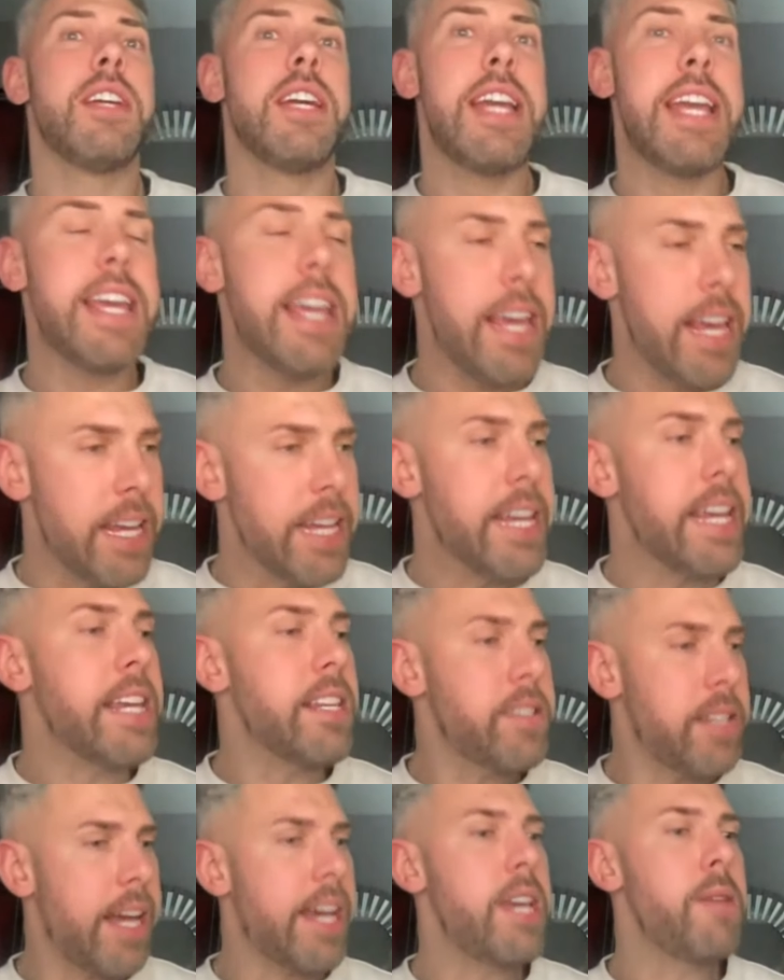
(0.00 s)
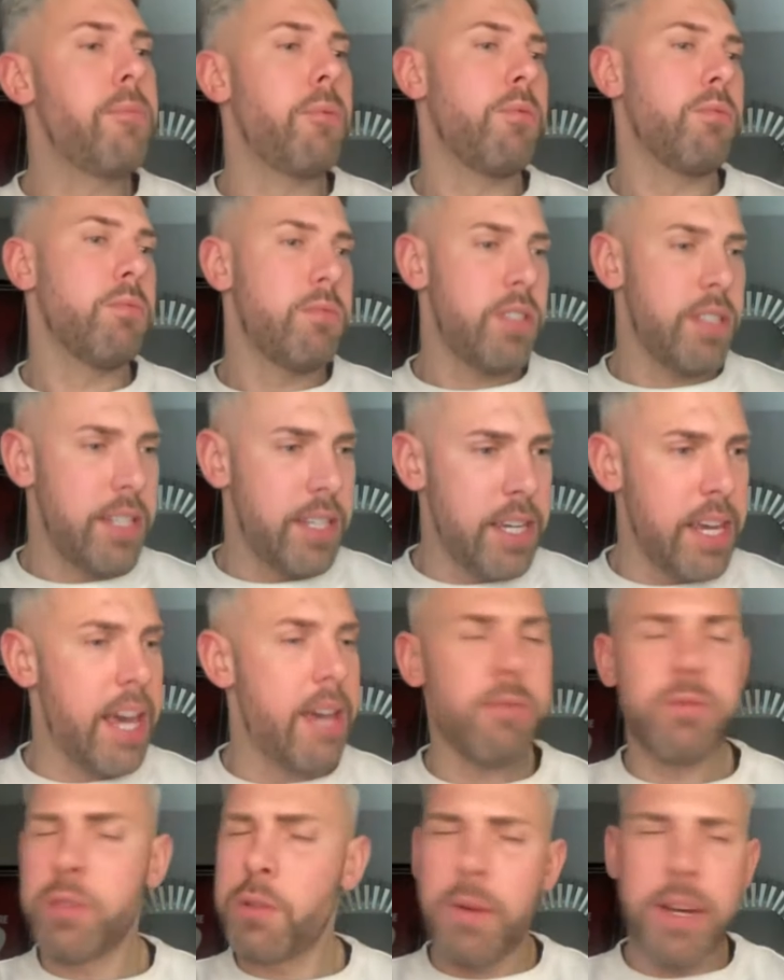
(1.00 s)
He is able to get,
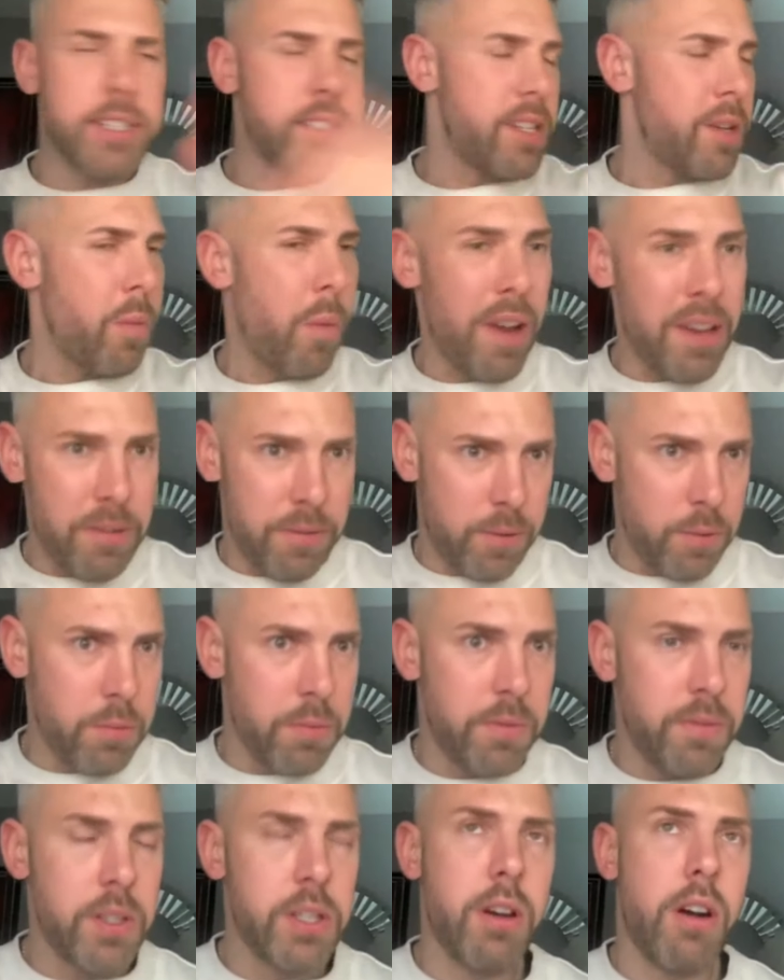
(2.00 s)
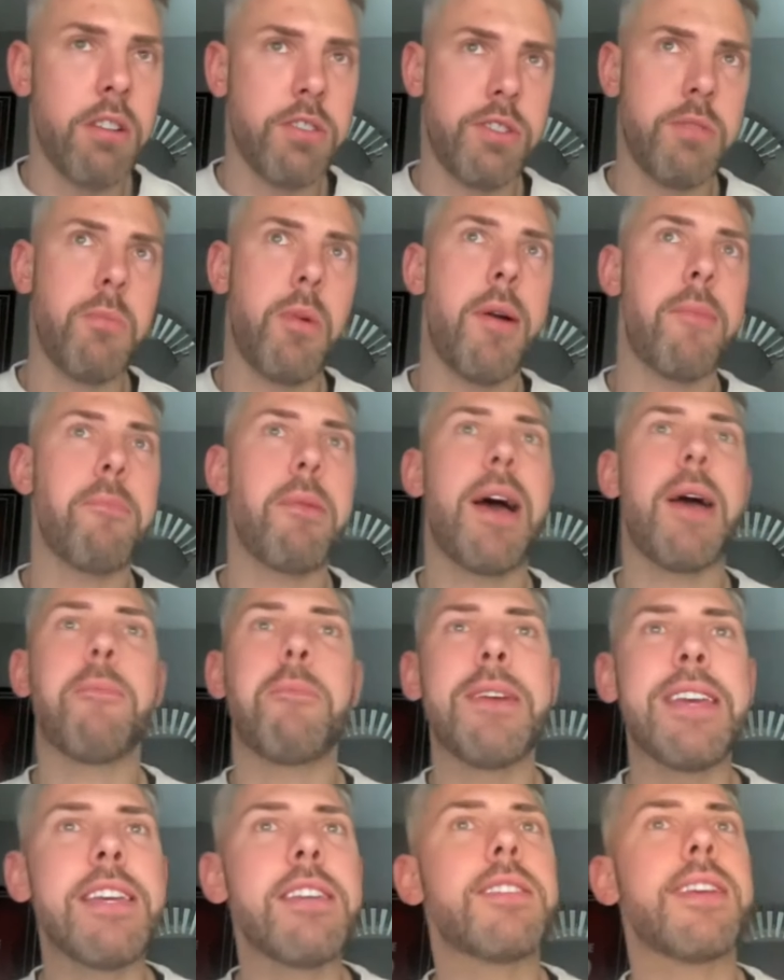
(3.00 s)
it was always the away form if you cast your mind back,
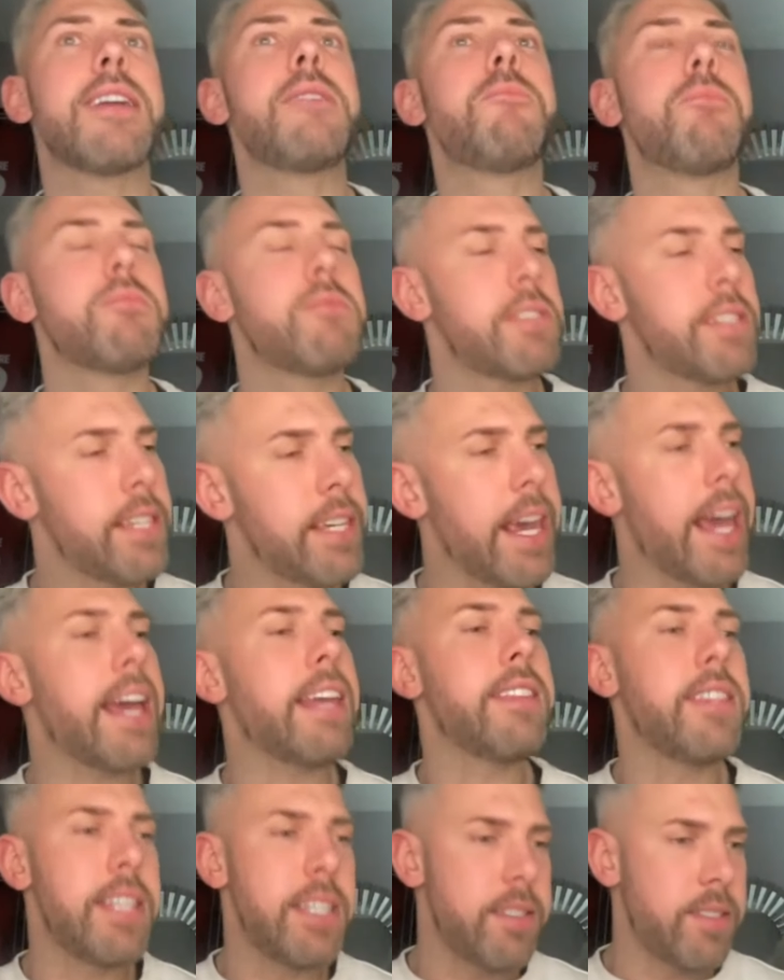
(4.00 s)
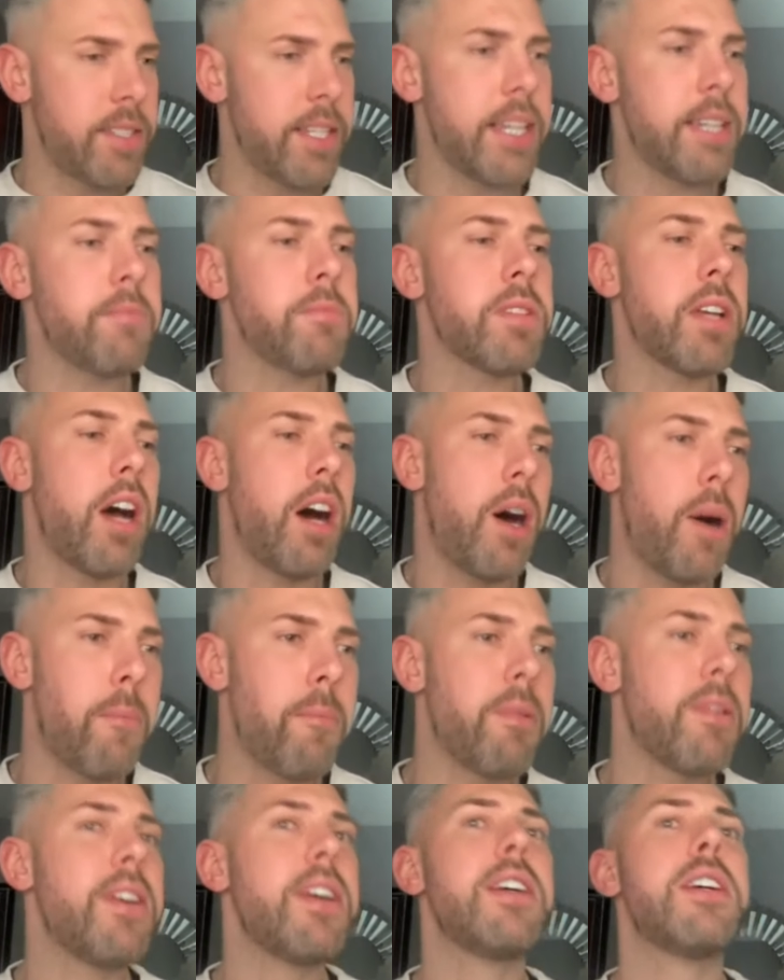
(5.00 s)
but he is able to get these teams
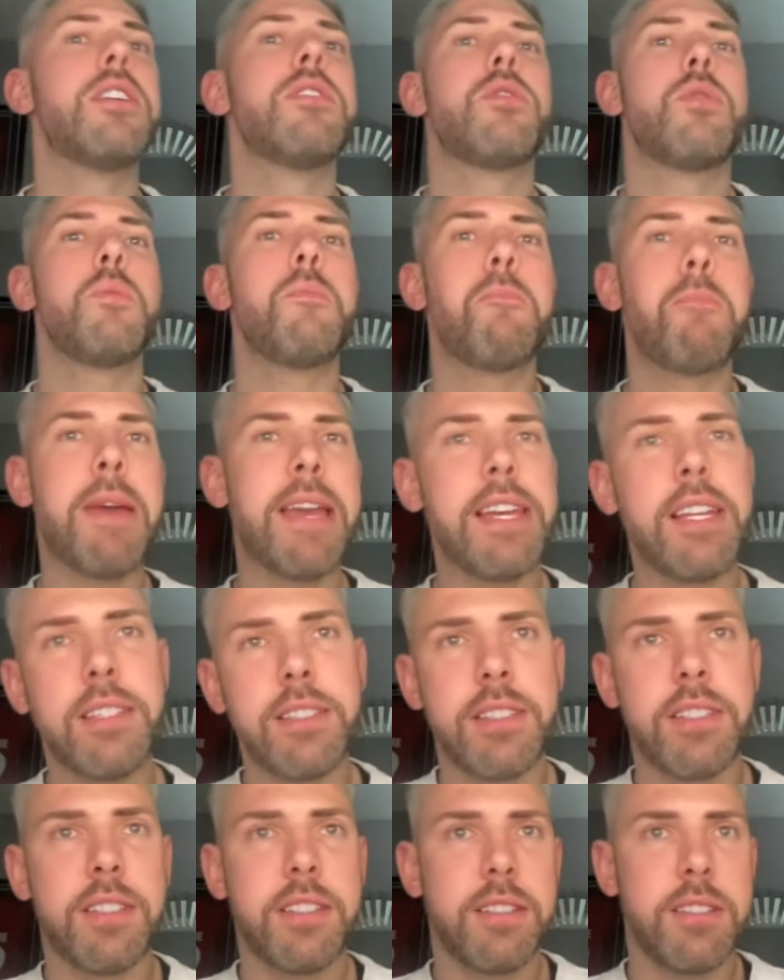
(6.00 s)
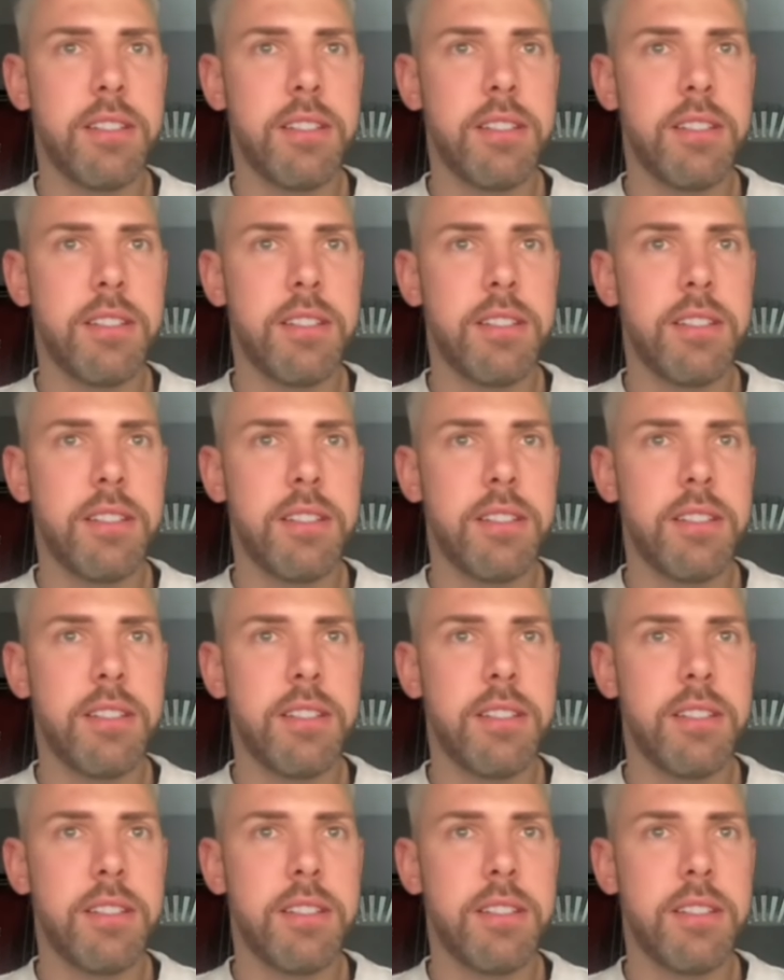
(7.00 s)
up to beat